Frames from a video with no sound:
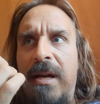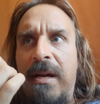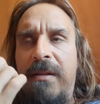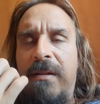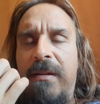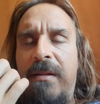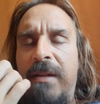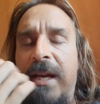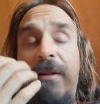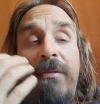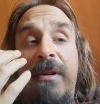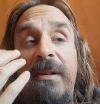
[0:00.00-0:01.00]
and they
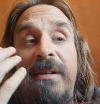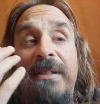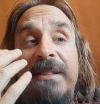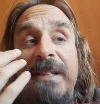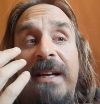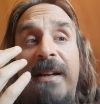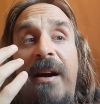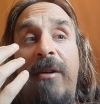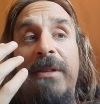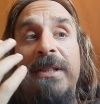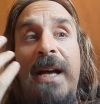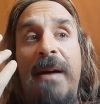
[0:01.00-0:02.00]
don't understand how
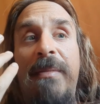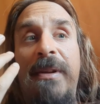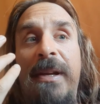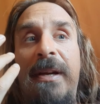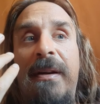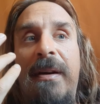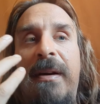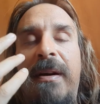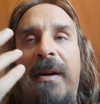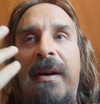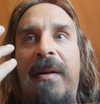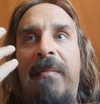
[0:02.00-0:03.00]
it's happening
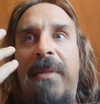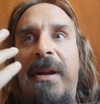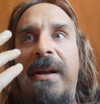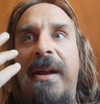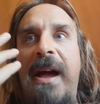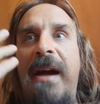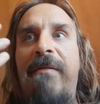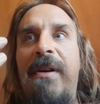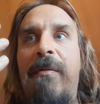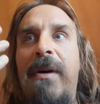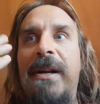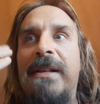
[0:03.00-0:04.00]
but then
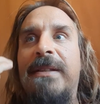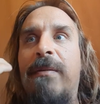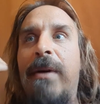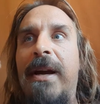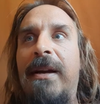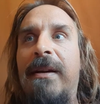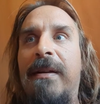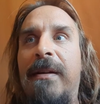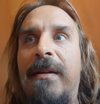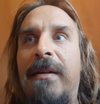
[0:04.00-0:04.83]
everyone is awakened